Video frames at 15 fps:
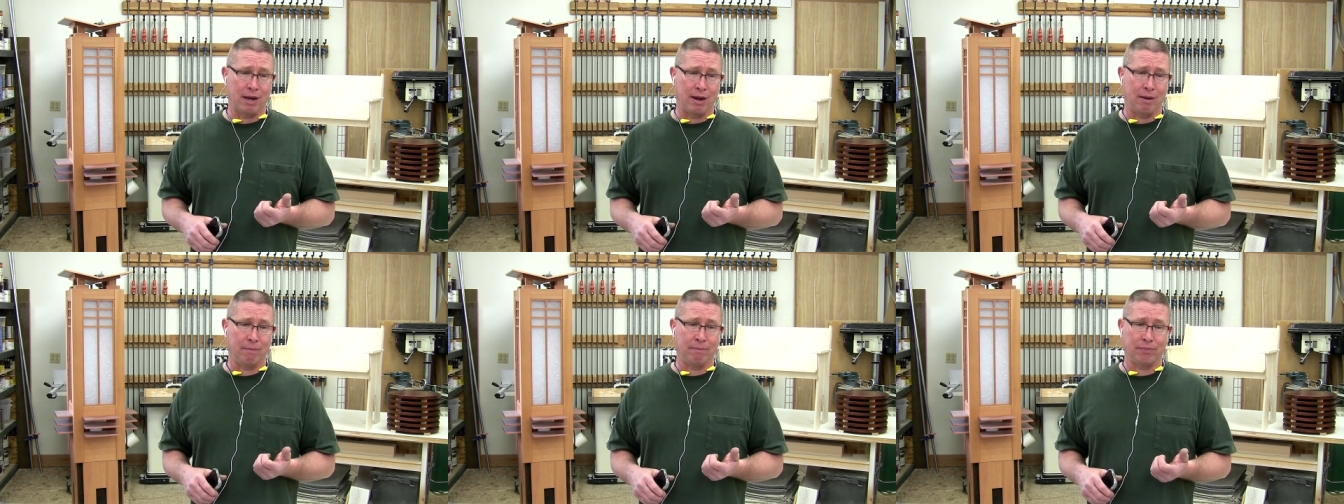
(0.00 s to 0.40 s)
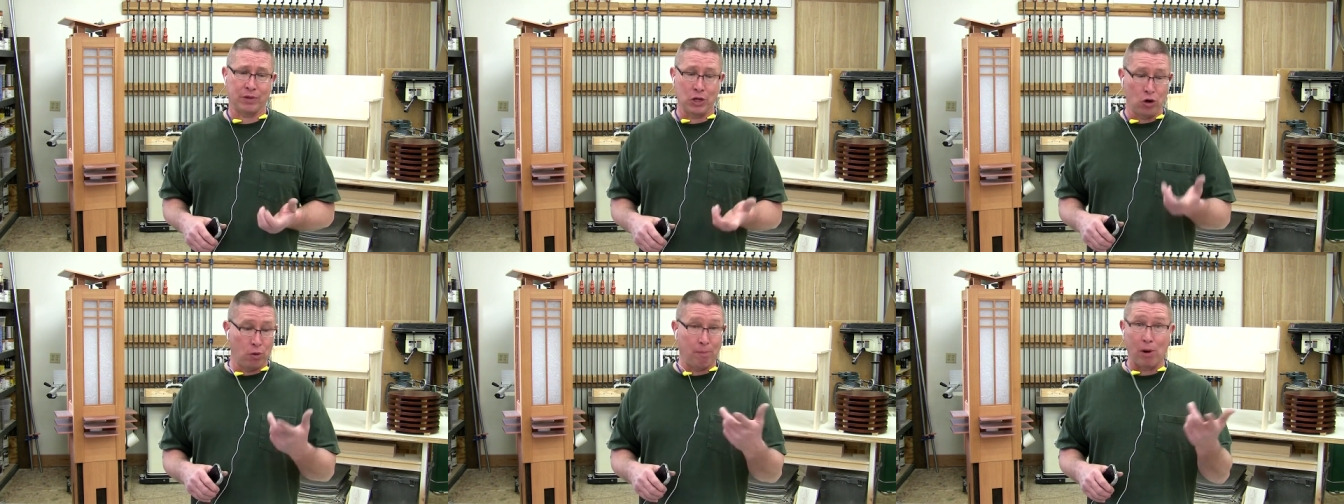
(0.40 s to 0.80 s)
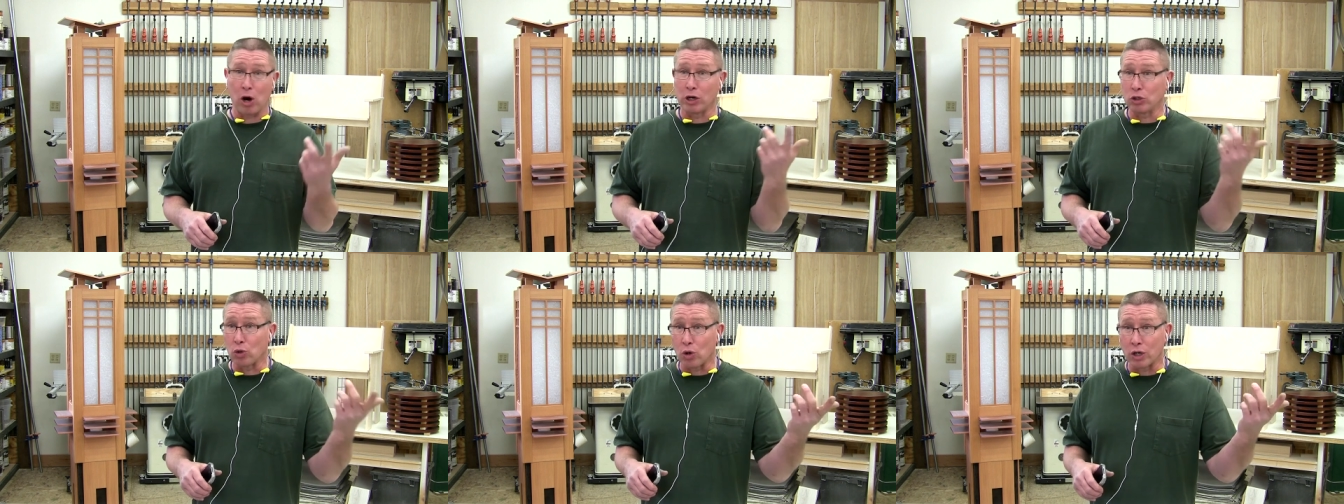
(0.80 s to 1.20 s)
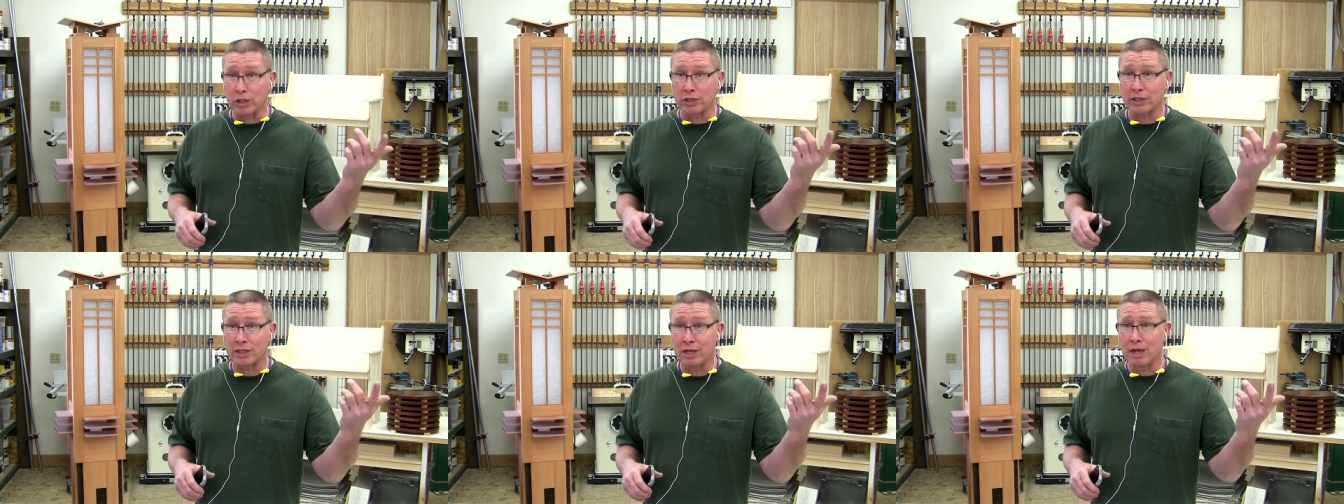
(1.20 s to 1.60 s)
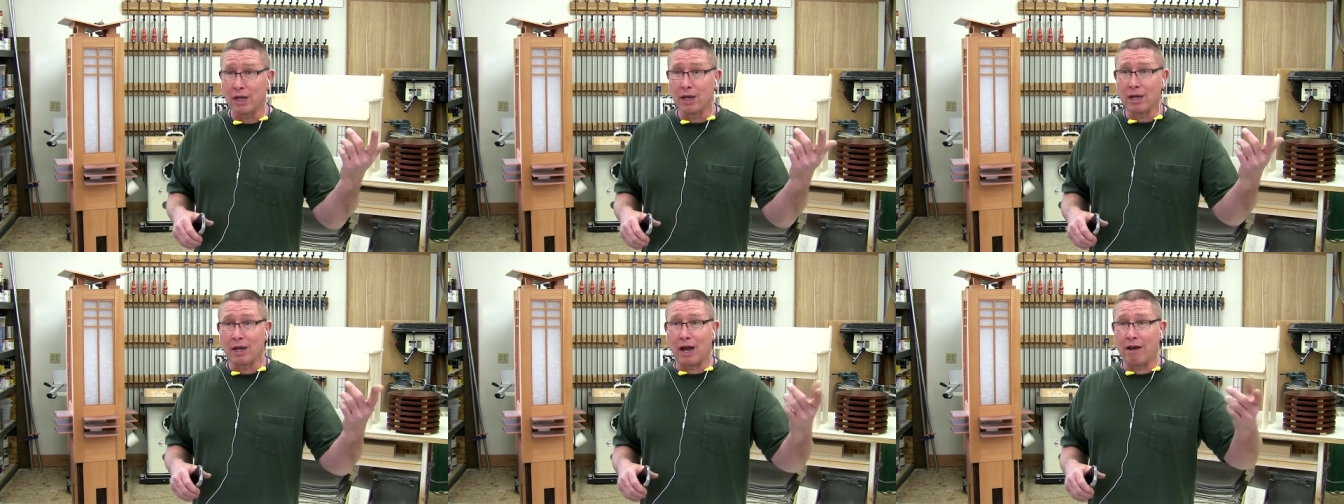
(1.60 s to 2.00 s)
Um, you know, barn doors,
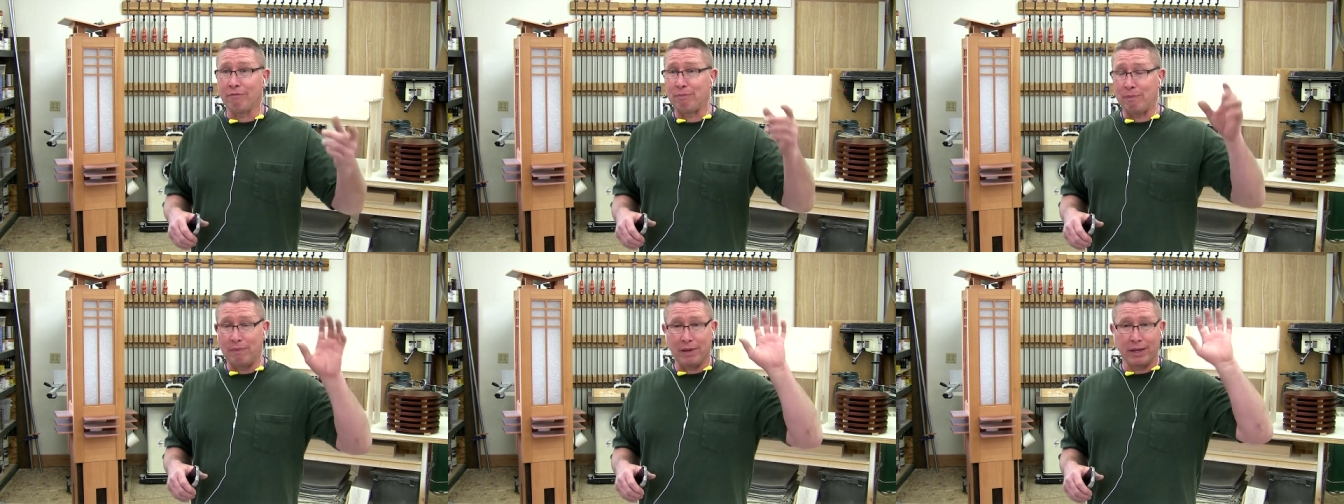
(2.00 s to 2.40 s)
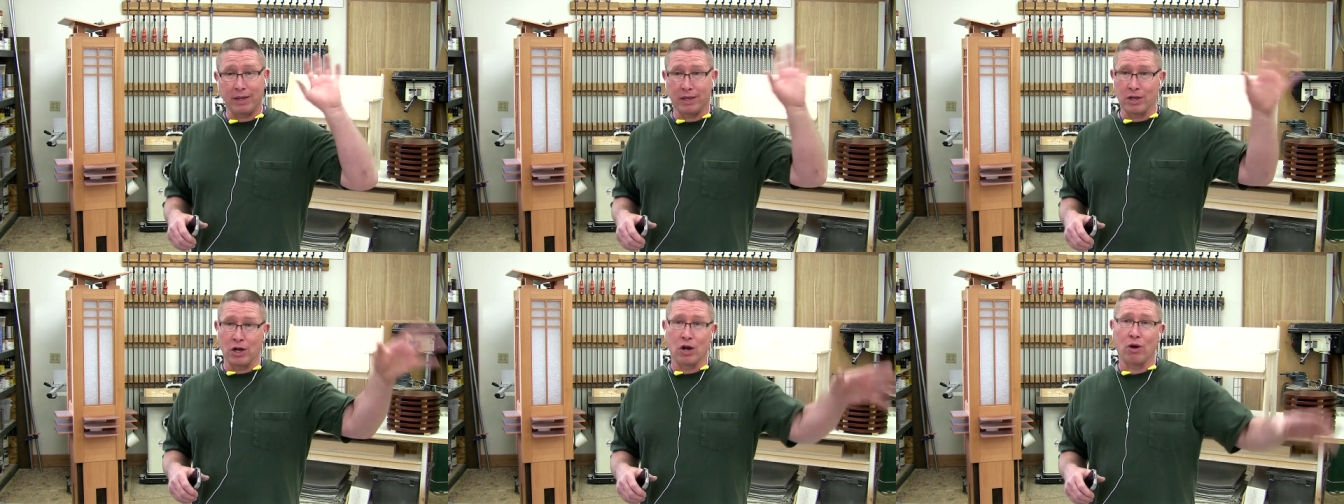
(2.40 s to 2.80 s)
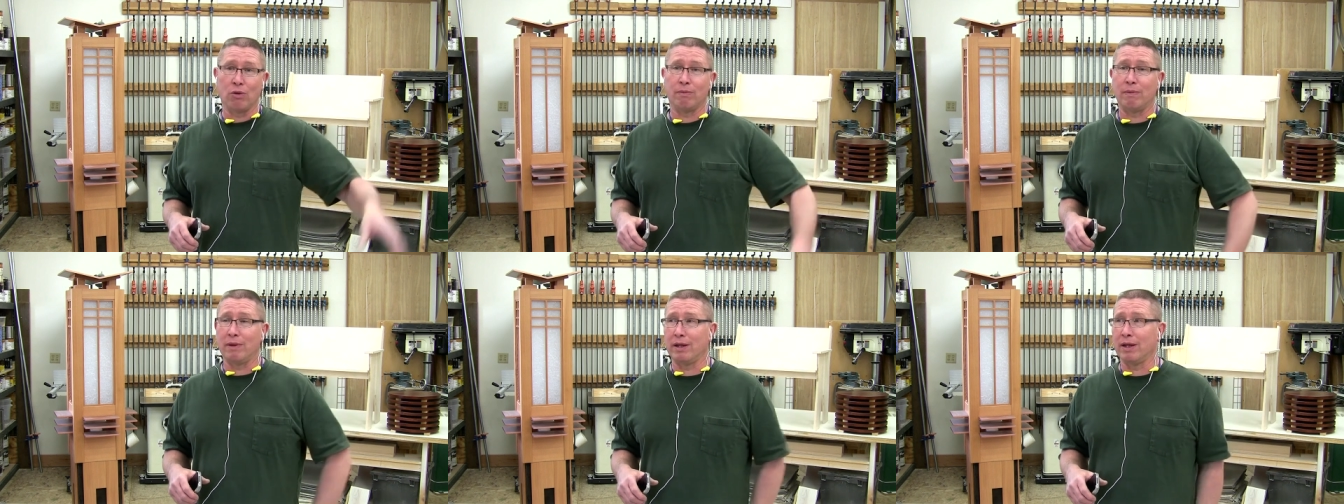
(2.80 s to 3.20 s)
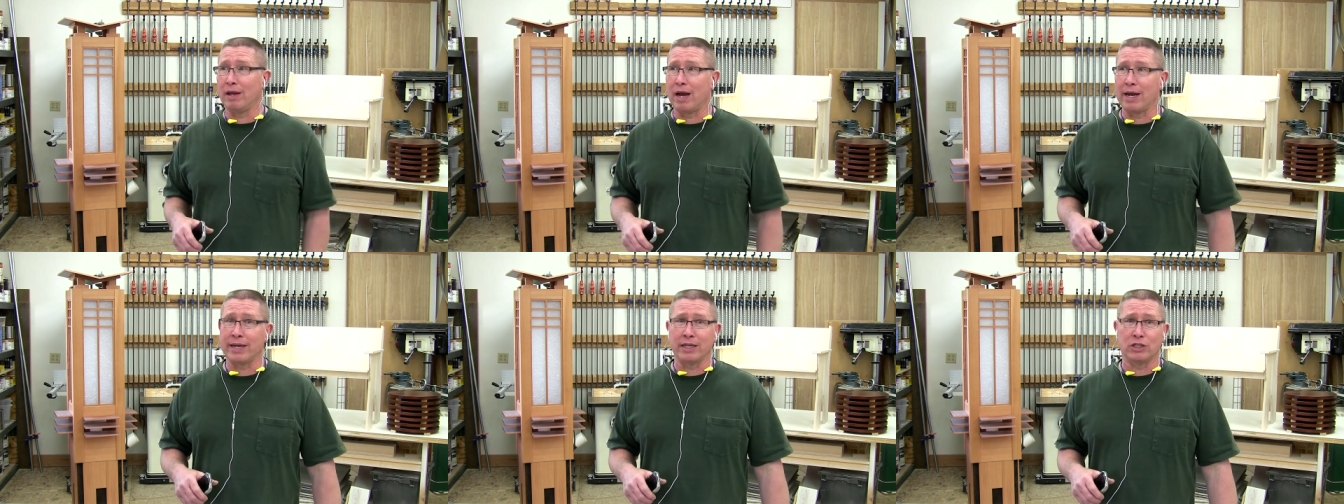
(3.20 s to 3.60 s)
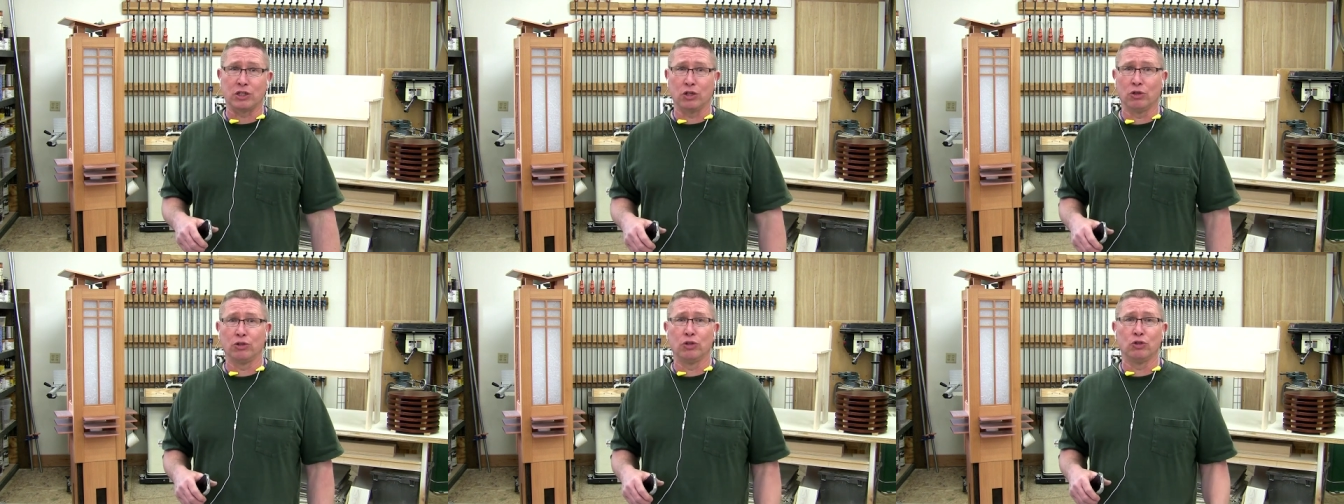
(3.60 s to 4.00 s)
I, you know, I can
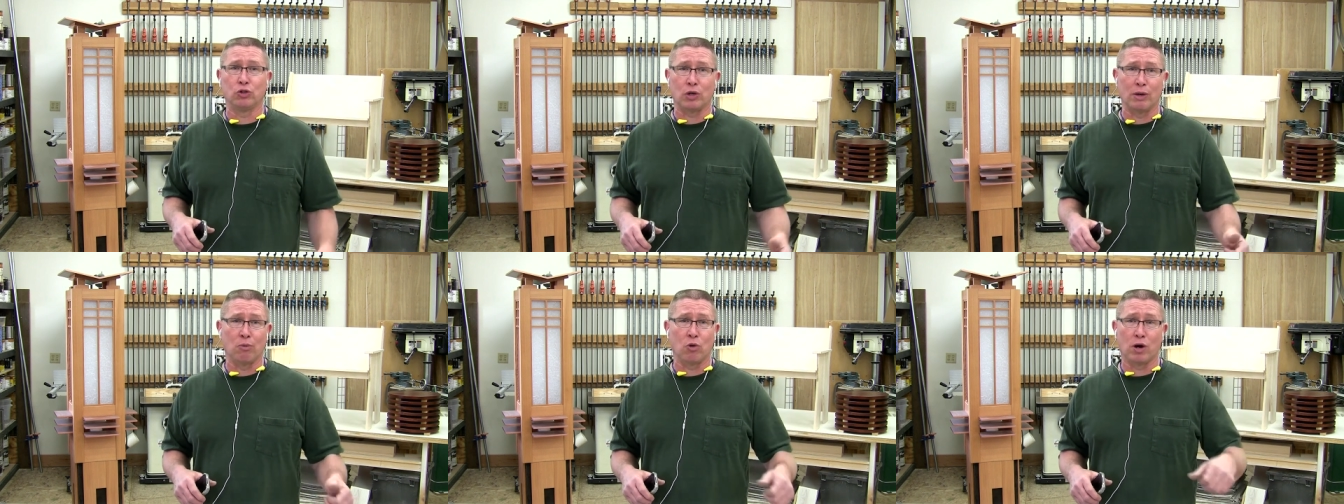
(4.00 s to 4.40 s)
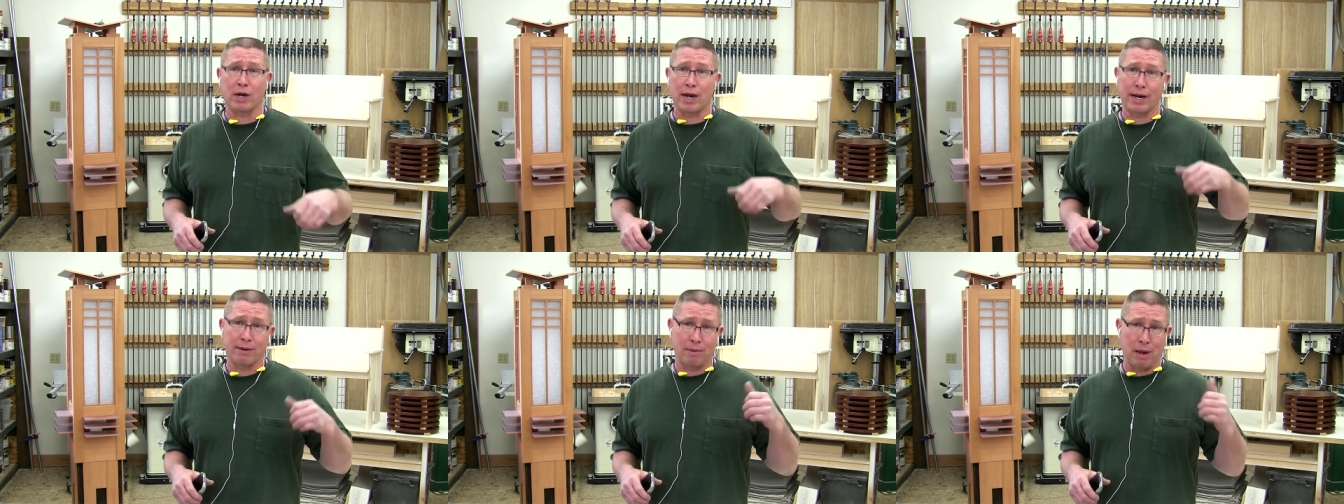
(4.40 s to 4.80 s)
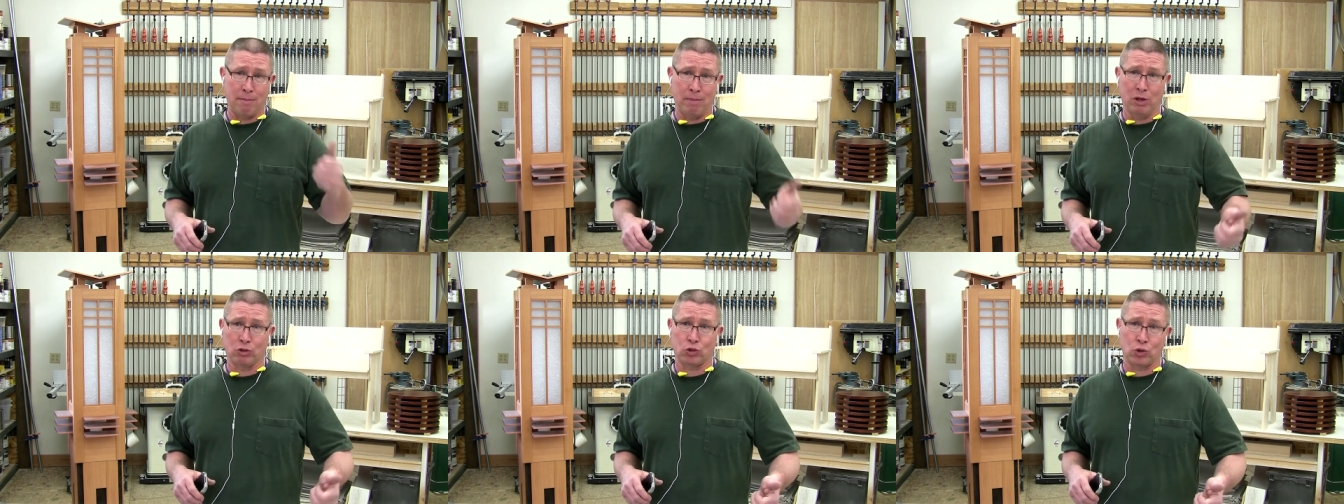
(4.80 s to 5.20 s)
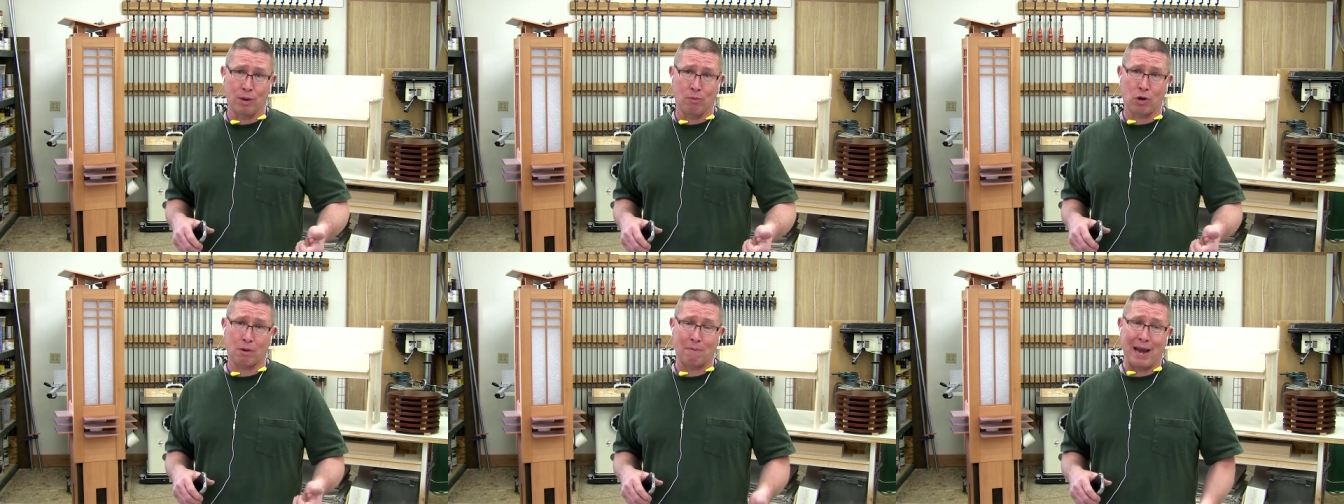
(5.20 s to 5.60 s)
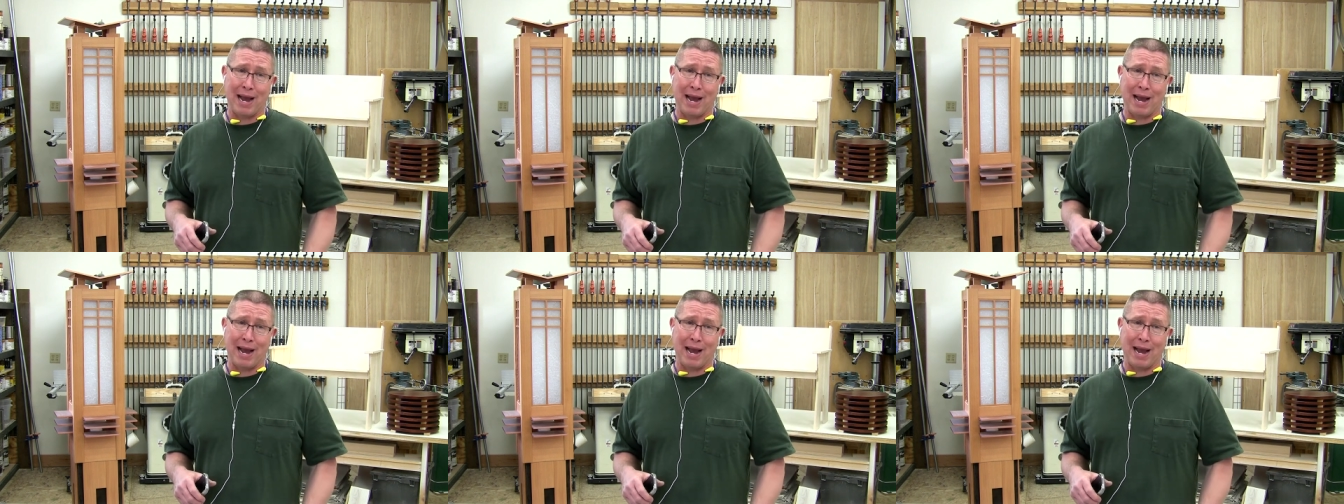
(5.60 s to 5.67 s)
still do trim work. I, I mill trim work